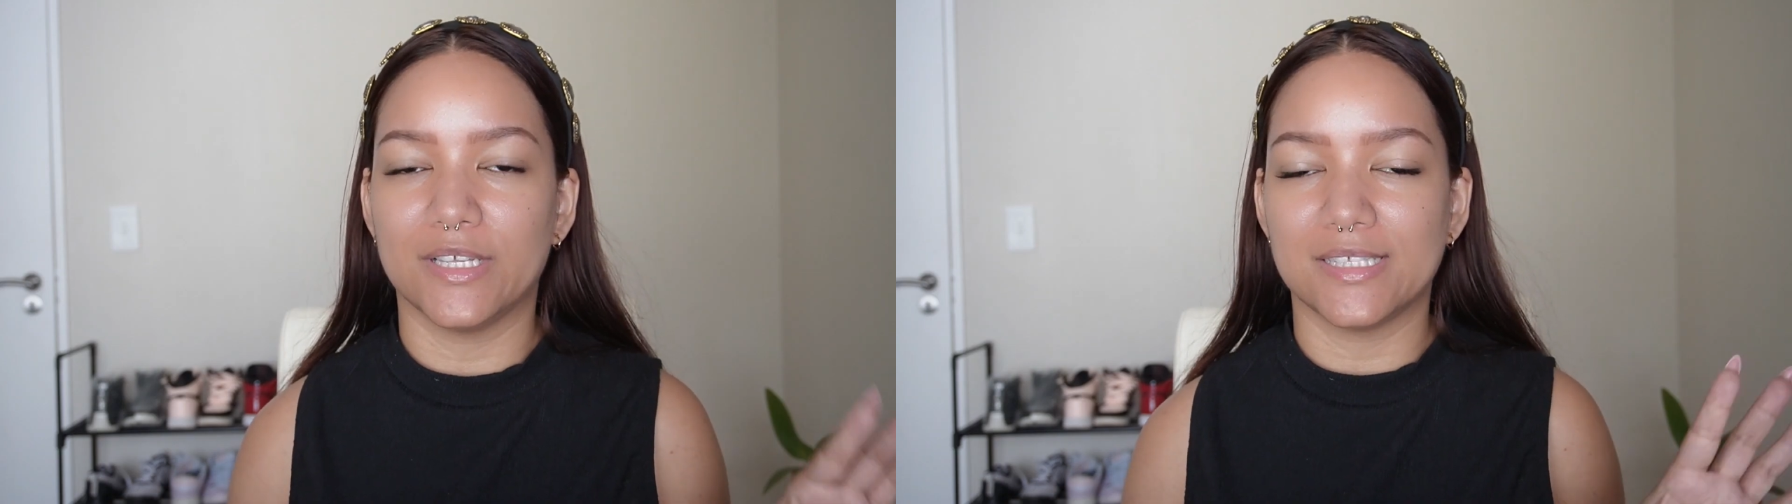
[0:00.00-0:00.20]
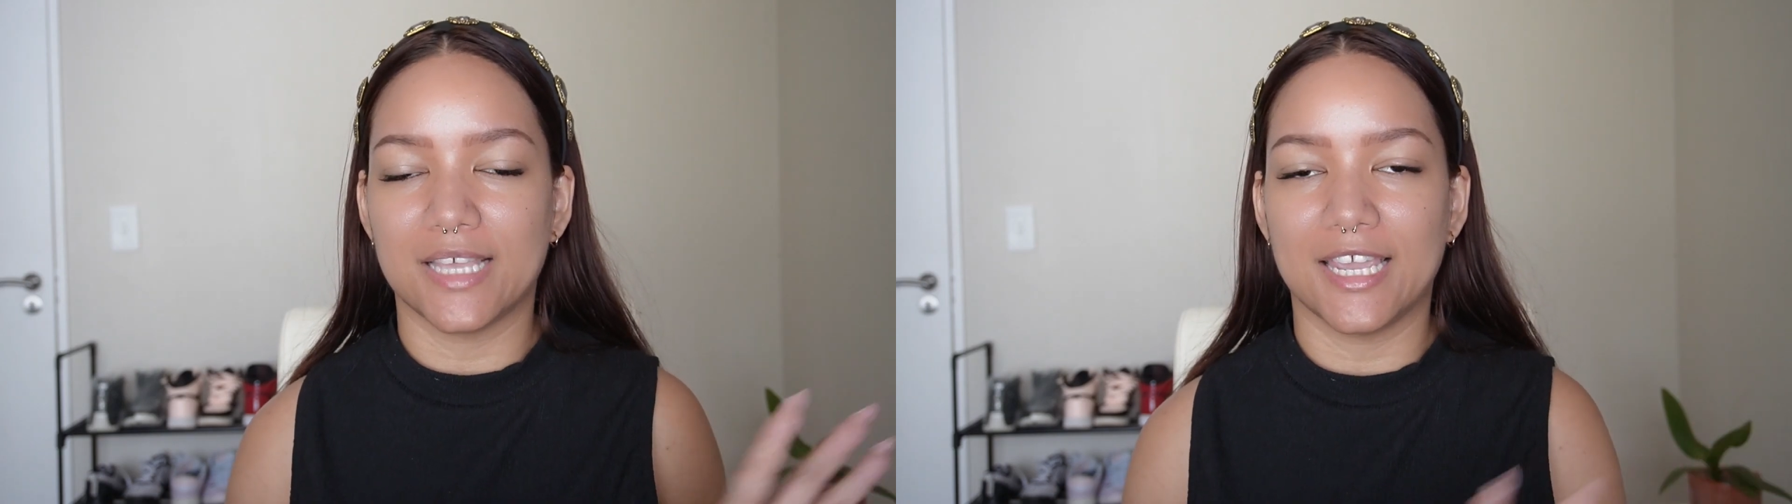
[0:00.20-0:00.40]

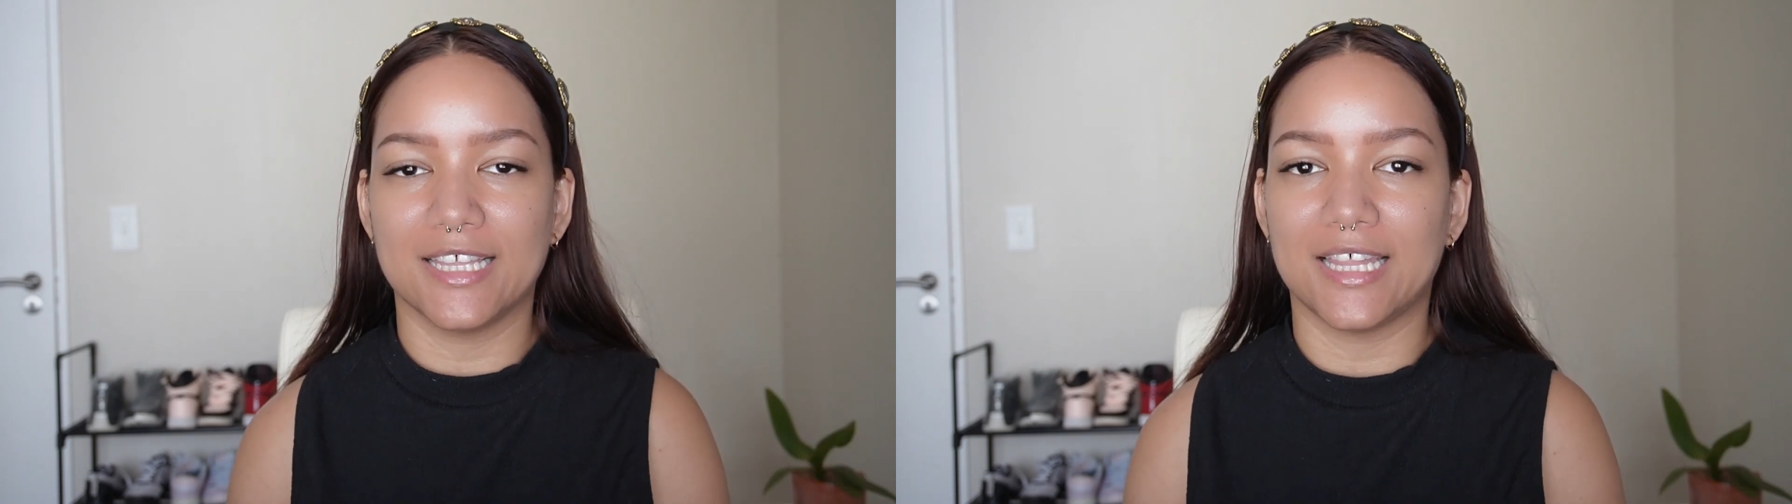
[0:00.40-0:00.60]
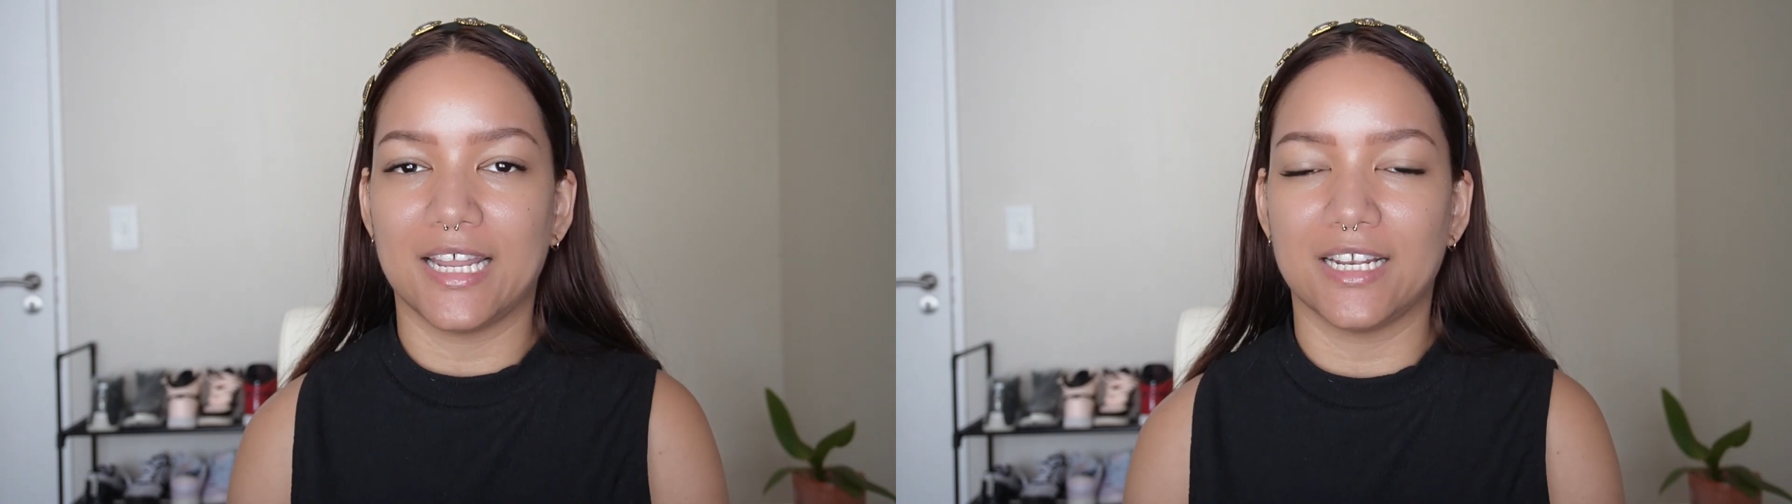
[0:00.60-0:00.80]
in
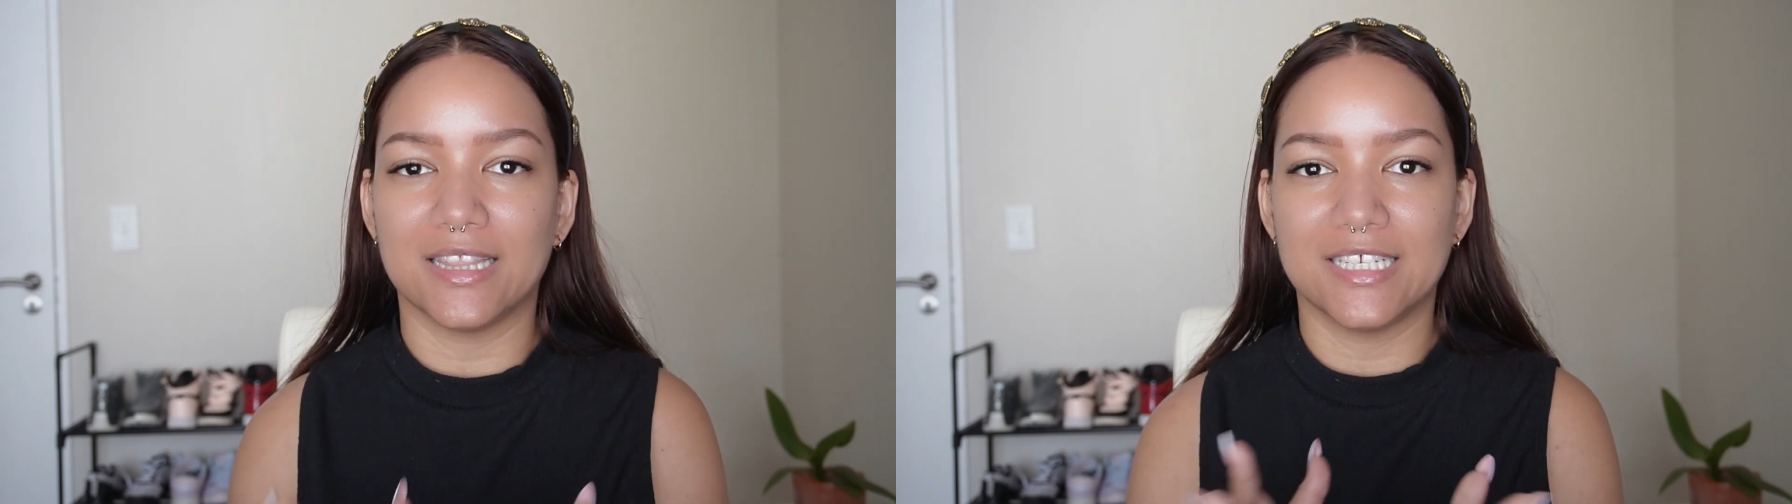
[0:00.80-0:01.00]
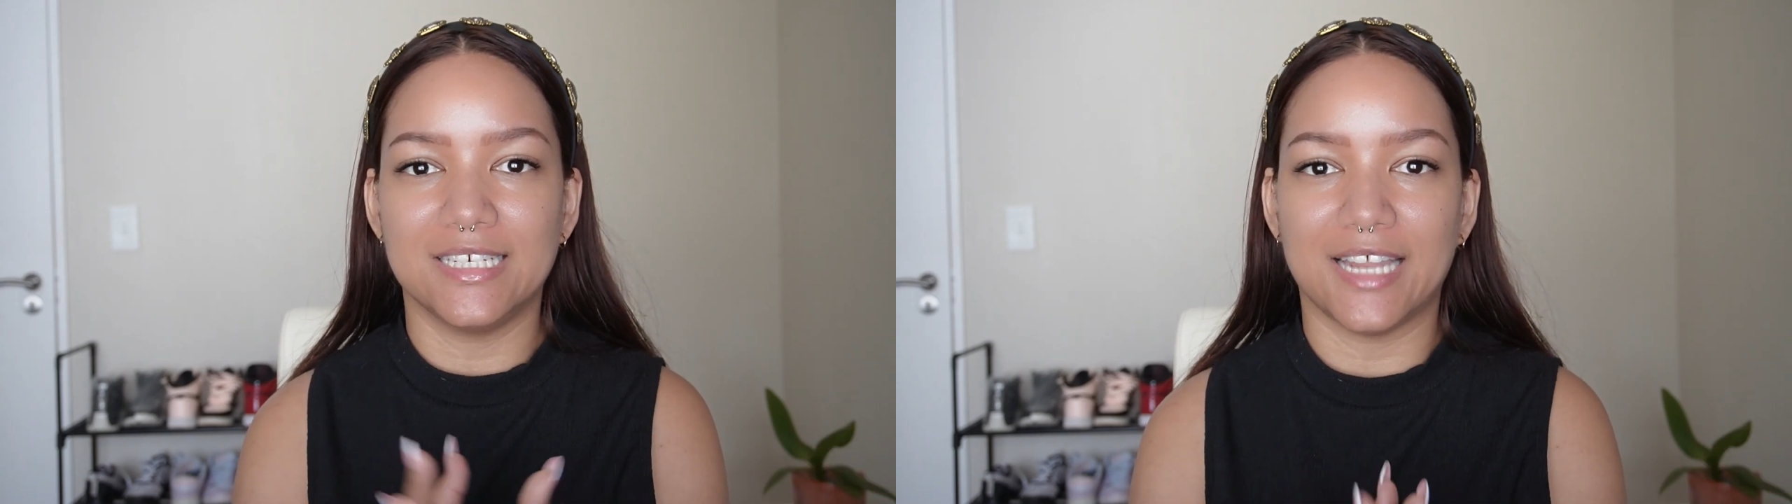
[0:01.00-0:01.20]
saying
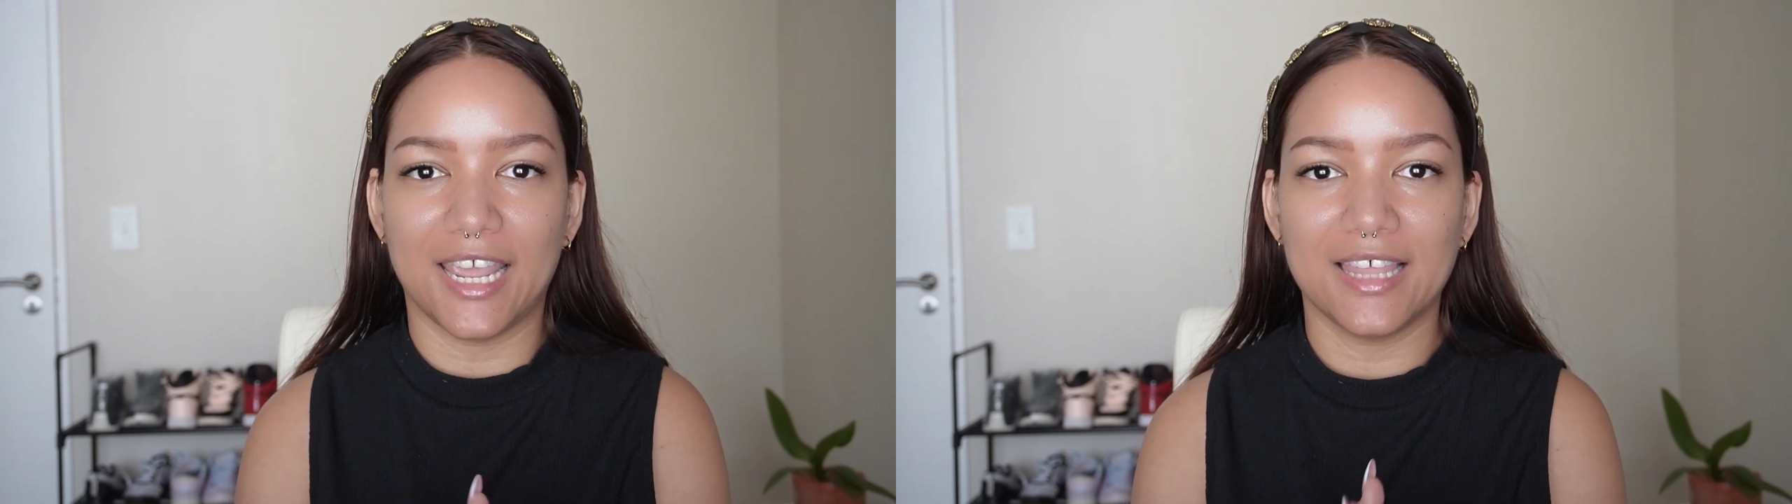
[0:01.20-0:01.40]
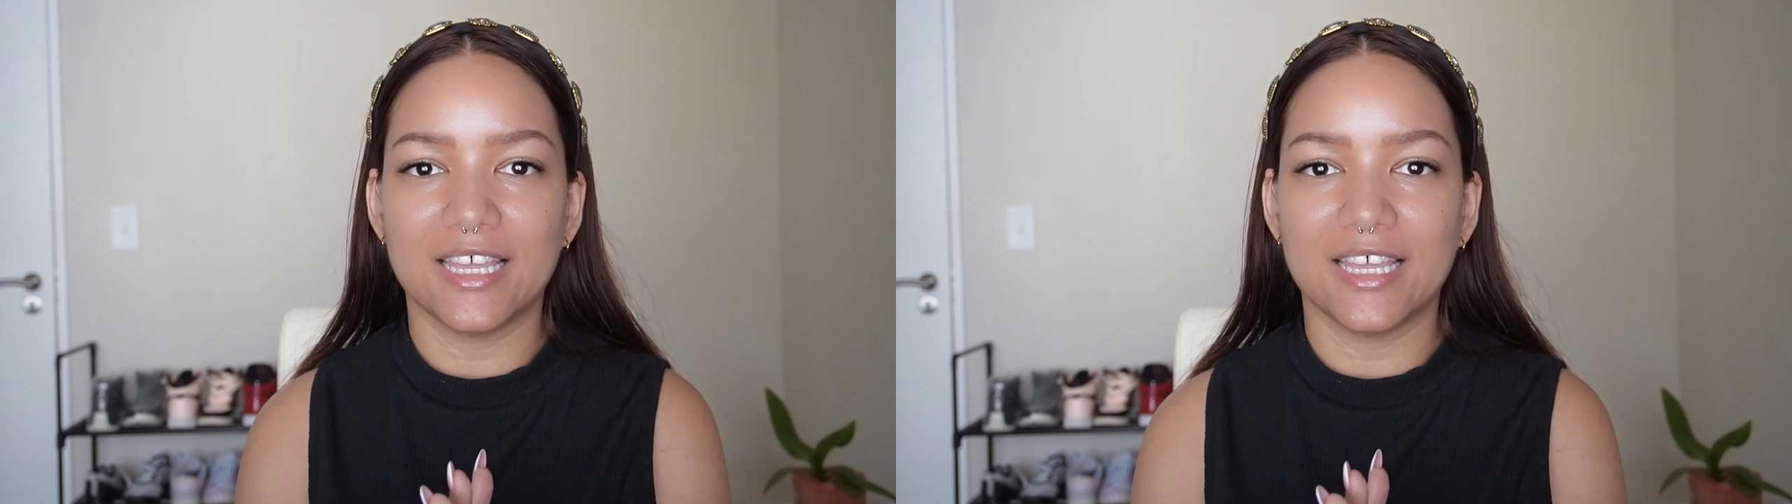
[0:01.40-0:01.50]
that the day